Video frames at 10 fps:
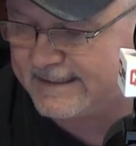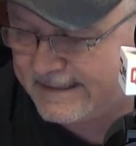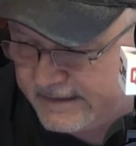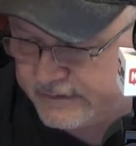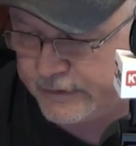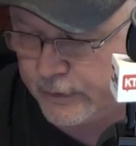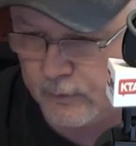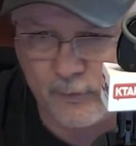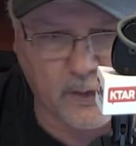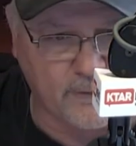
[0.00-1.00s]
easier
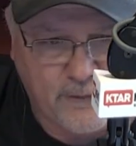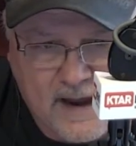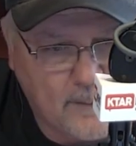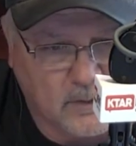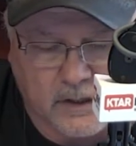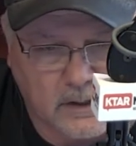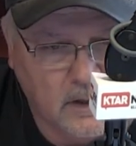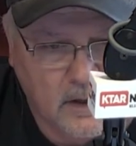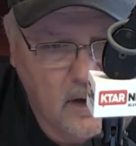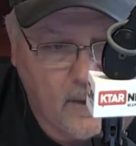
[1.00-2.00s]
for a family
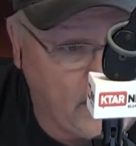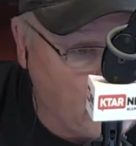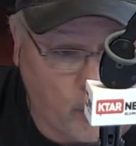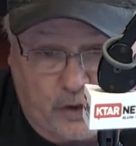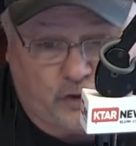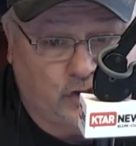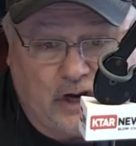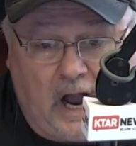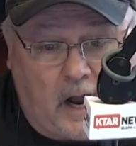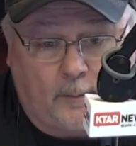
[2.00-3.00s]
that works a
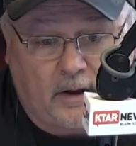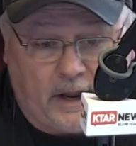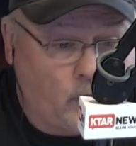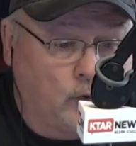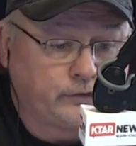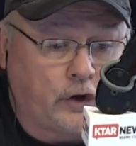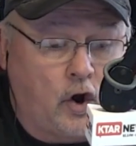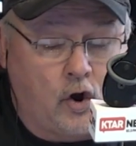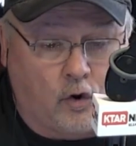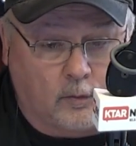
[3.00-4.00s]
job and owns a
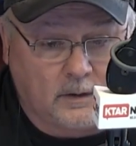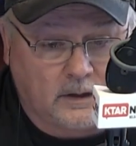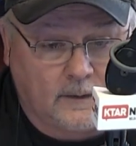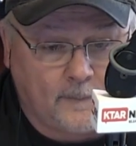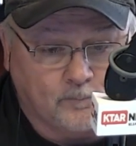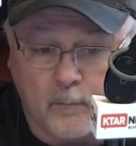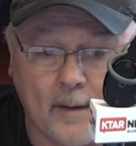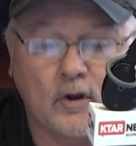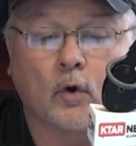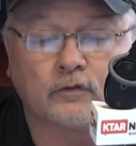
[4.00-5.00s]
home,
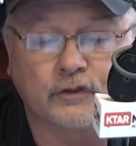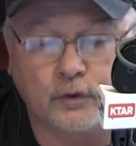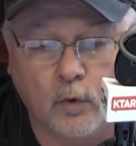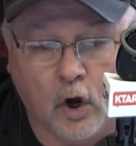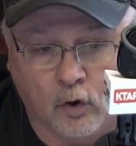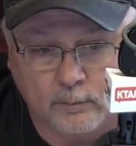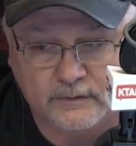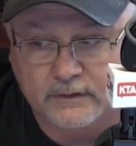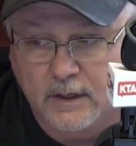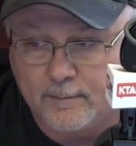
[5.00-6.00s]
maybe owns two
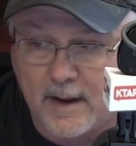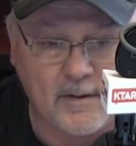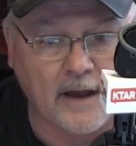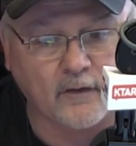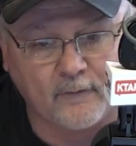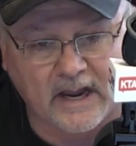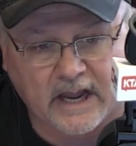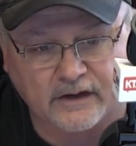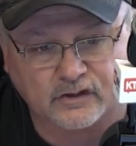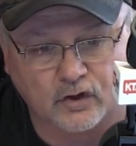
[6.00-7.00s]
homes, maybe have a
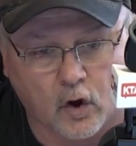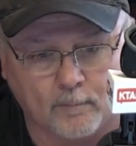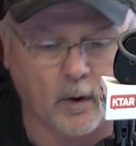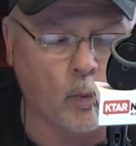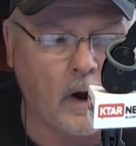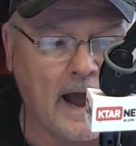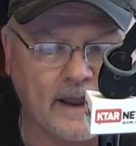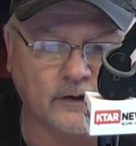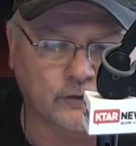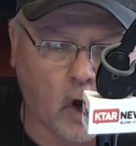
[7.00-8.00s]
vacation home, but why
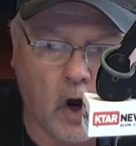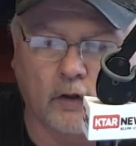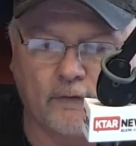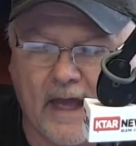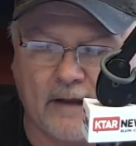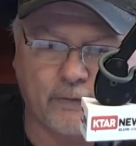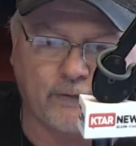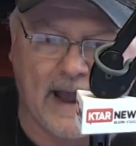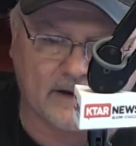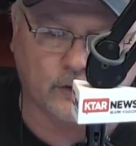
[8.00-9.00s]
does all of that
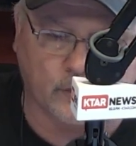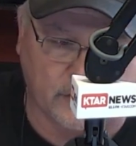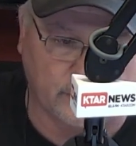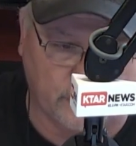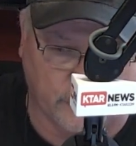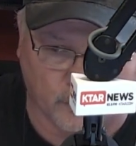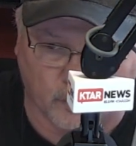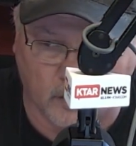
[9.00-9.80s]
factor into